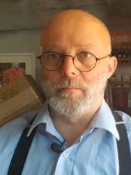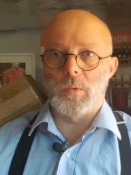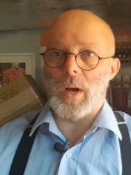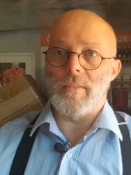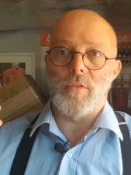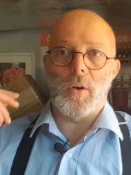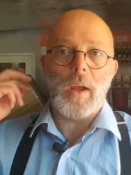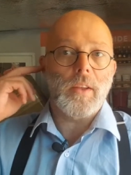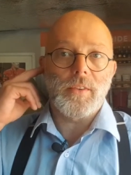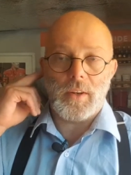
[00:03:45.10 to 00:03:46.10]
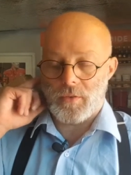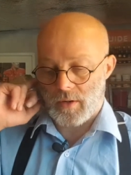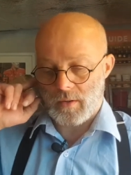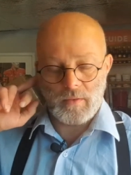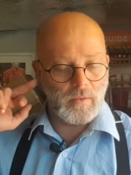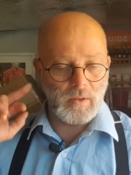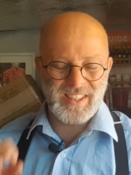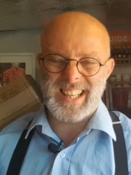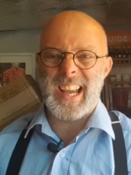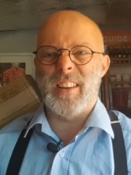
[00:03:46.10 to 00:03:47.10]
grapefruit, etc.
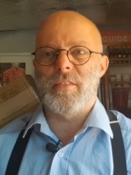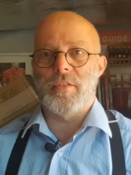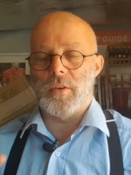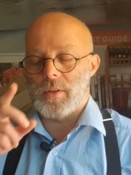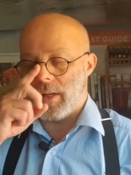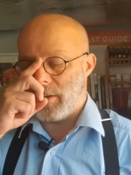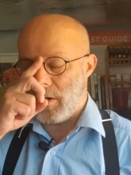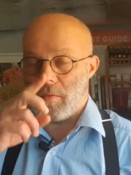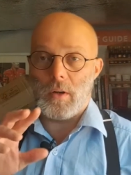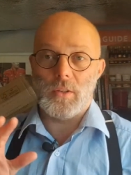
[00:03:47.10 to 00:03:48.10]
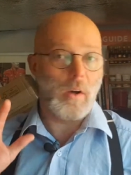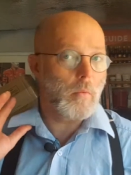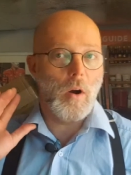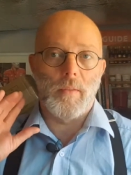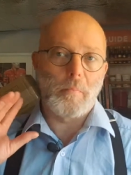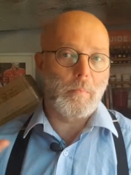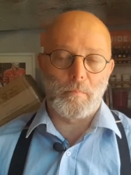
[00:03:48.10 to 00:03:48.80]
Slight fruity. It's not. It's not over.